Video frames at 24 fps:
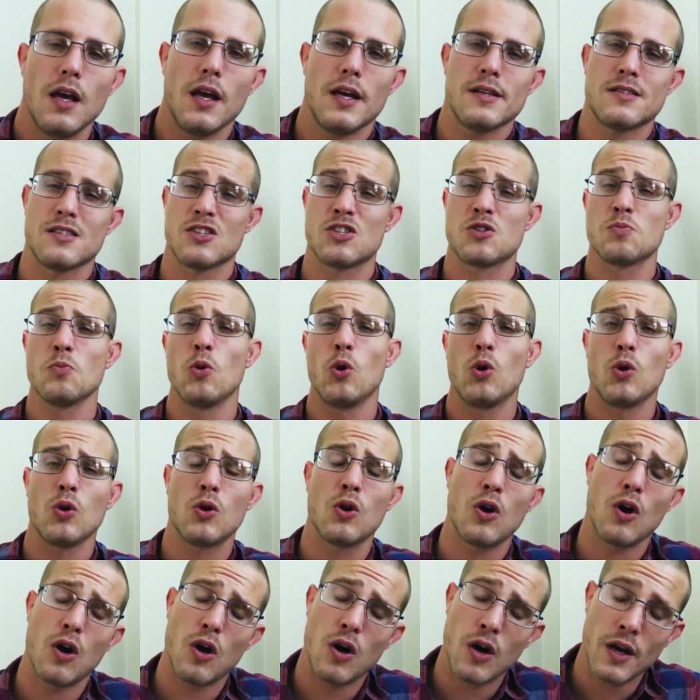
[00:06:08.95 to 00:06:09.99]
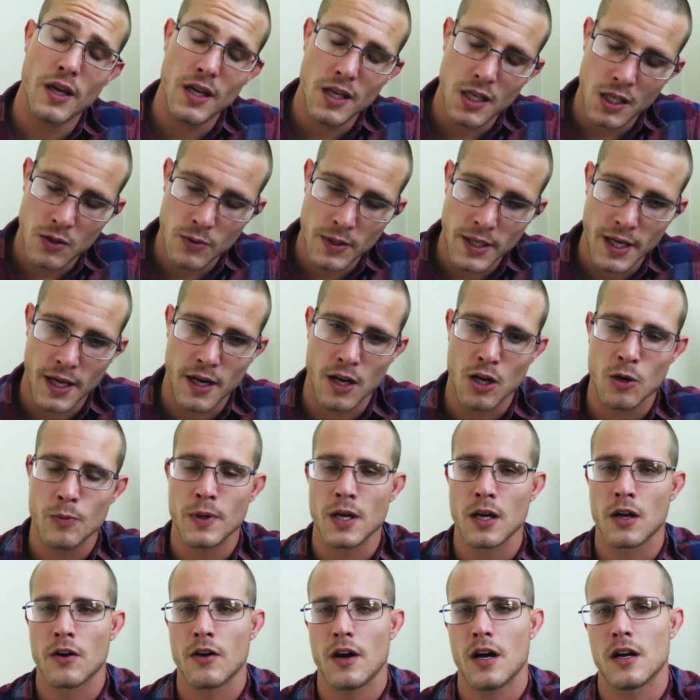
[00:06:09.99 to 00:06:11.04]
It's a small car, equally at home in
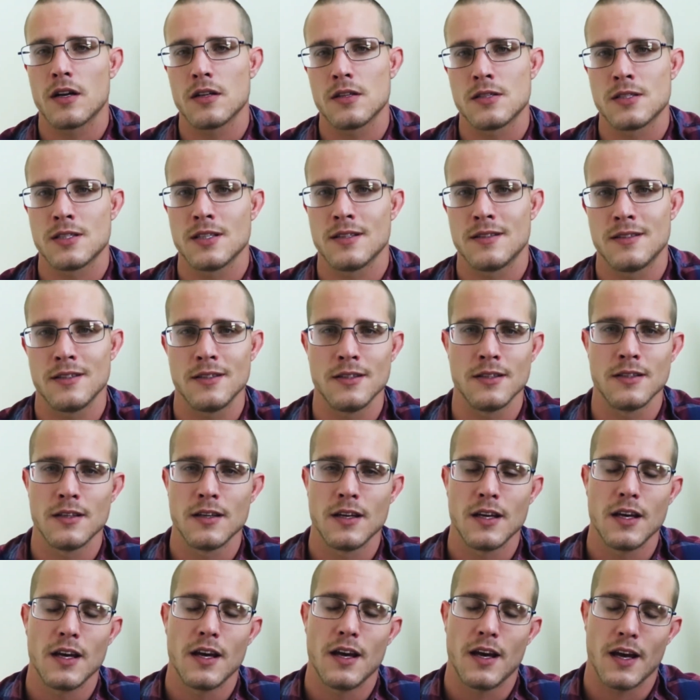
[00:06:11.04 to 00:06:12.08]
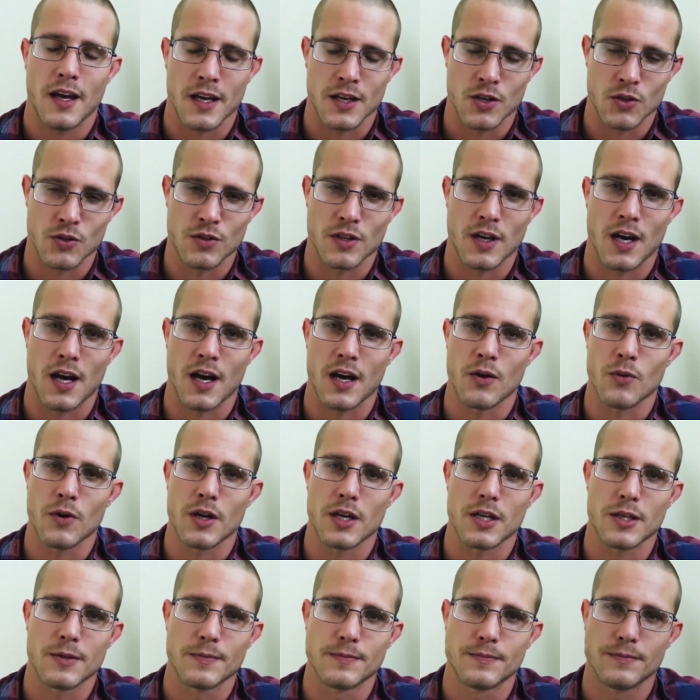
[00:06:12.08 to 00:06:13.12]
a crowded city and on the highway.